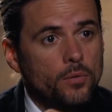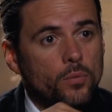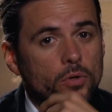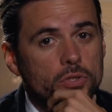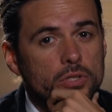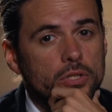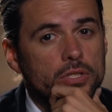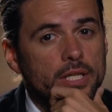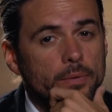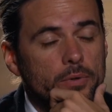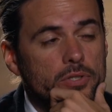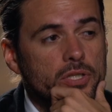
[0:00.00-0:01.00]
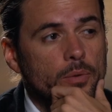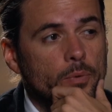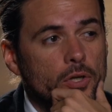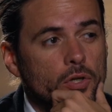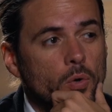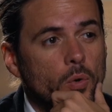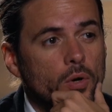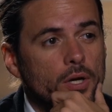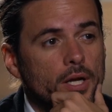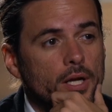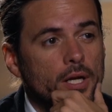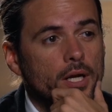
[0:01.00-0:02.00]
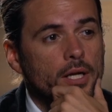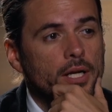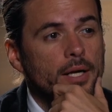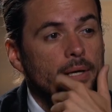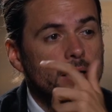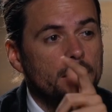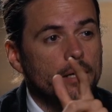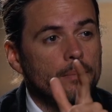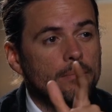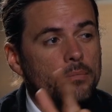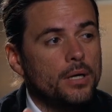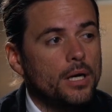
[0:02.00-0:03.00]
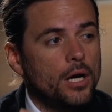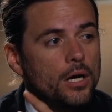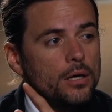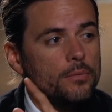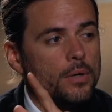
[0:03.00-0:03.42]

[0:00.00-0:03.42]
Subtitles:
was that there was someone caught, a